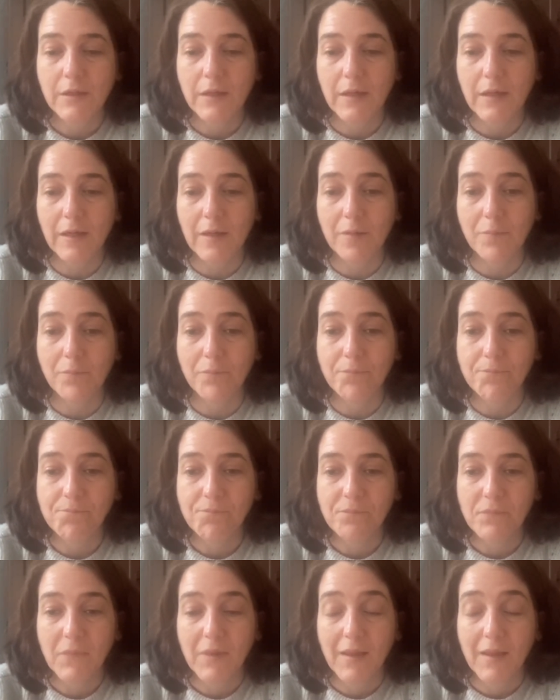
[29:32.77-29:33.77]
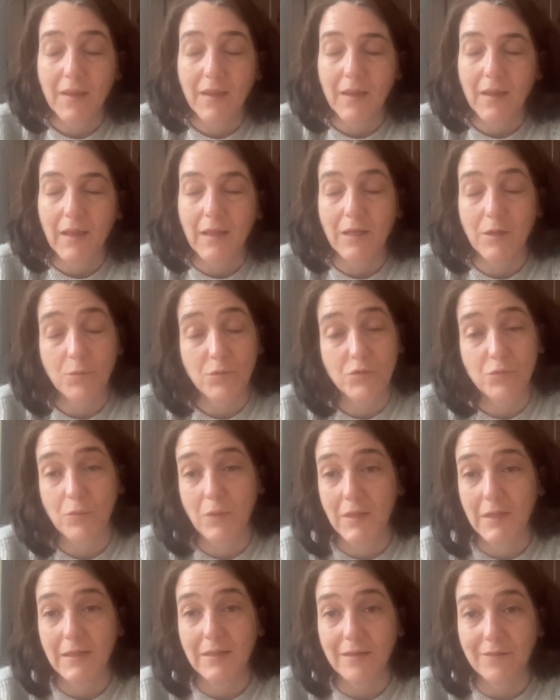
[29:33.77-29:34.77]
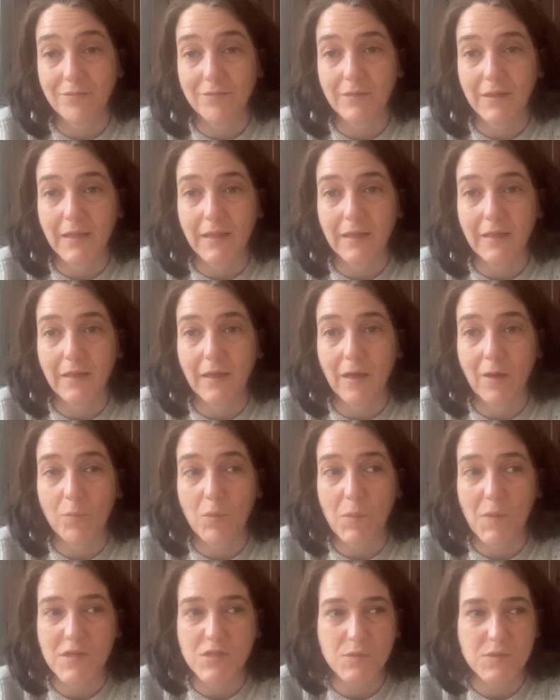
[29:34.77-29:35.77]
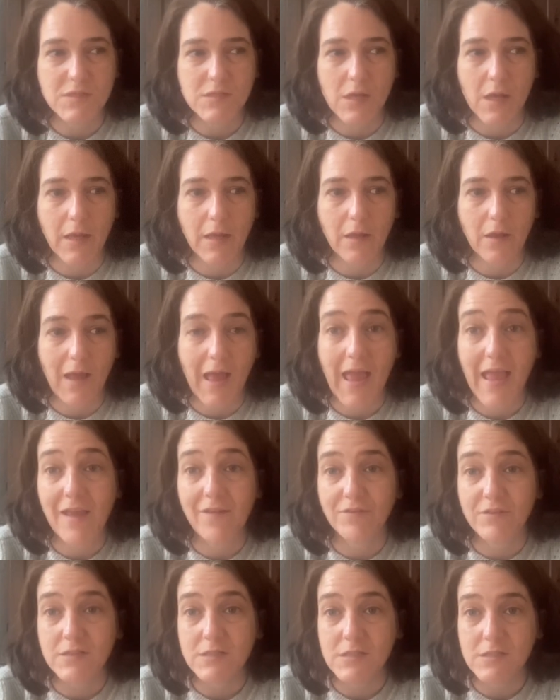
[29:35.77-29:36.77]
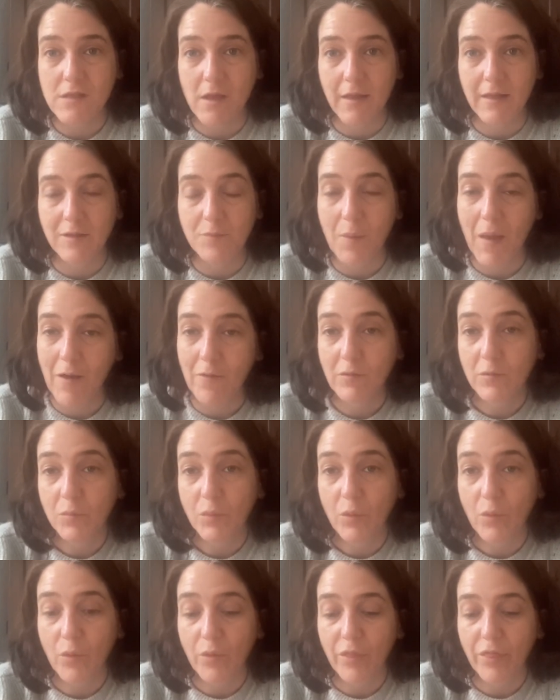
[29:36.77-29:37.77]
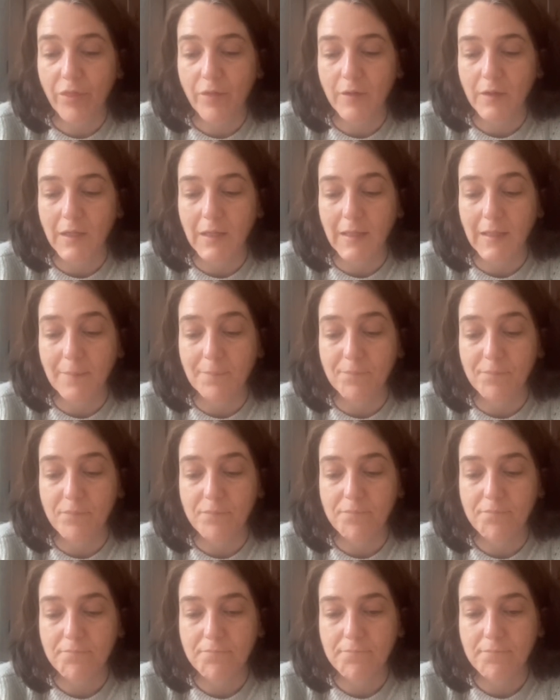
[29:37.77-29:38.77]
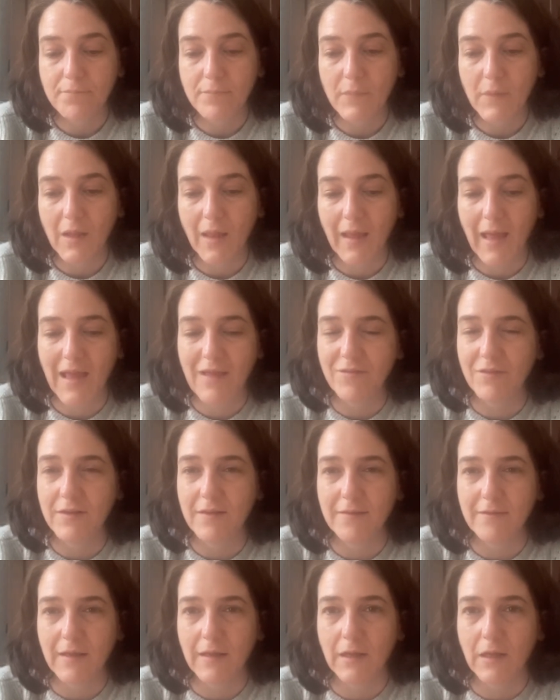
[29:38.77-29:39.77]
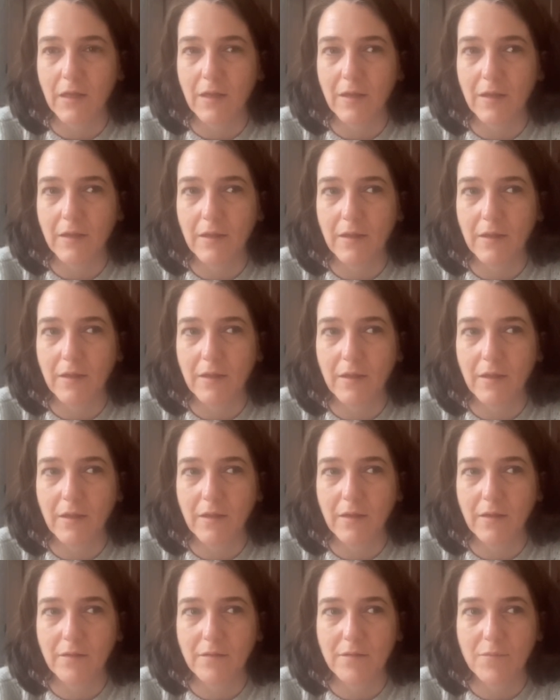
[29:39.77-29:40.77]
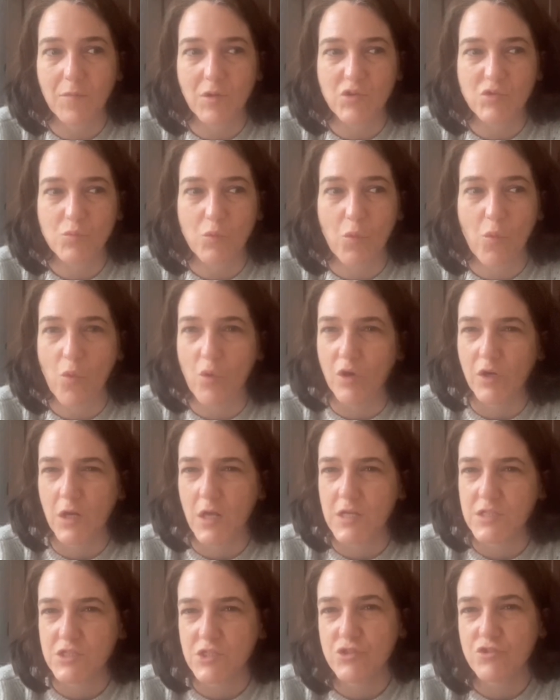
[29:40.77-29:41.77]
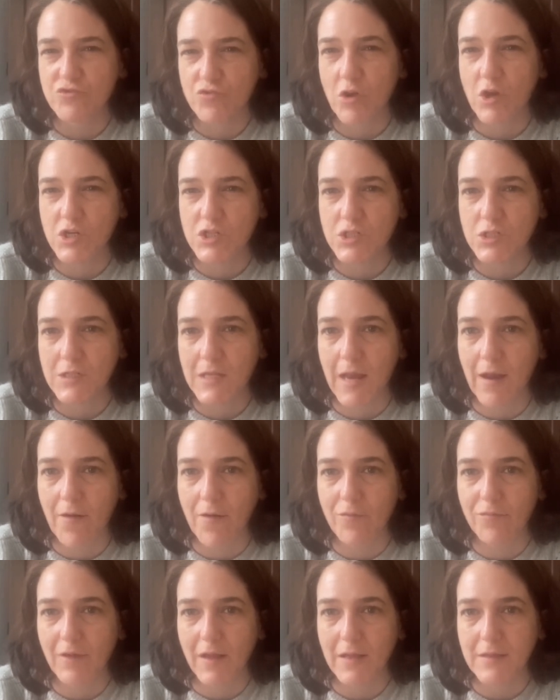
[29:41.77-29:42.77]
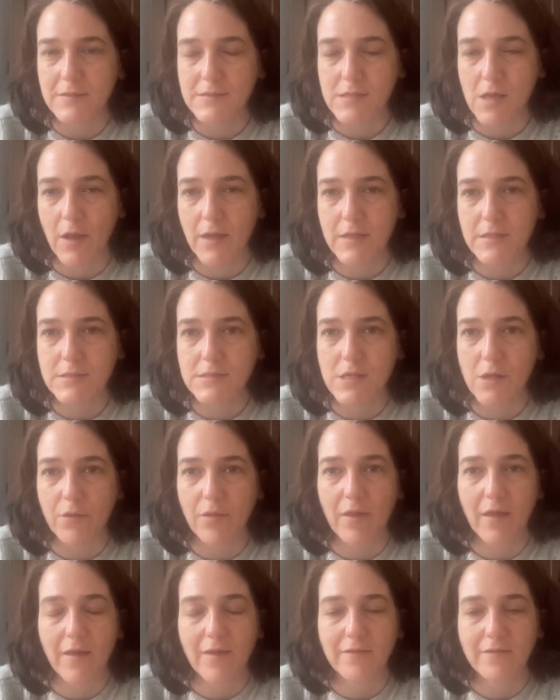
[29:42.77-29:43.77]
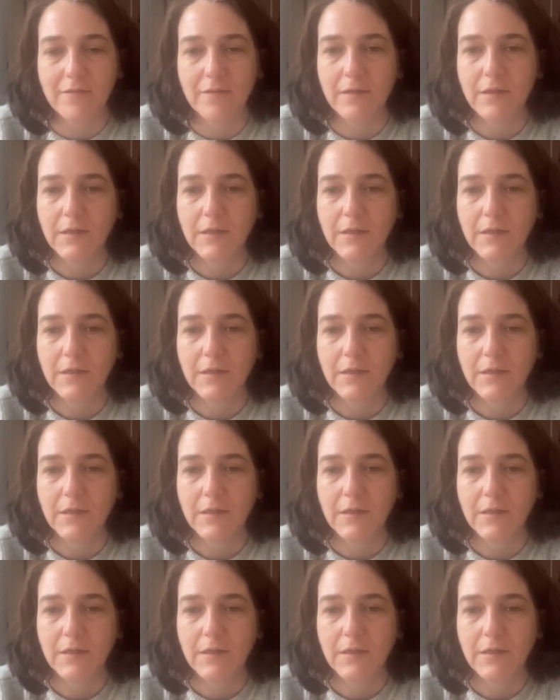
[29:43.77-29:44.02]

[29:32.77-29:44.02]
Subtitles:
And it was really lovely. We went to a Haven site in Perranporth. Haven is it's a much more organised and structured caravan site, so there's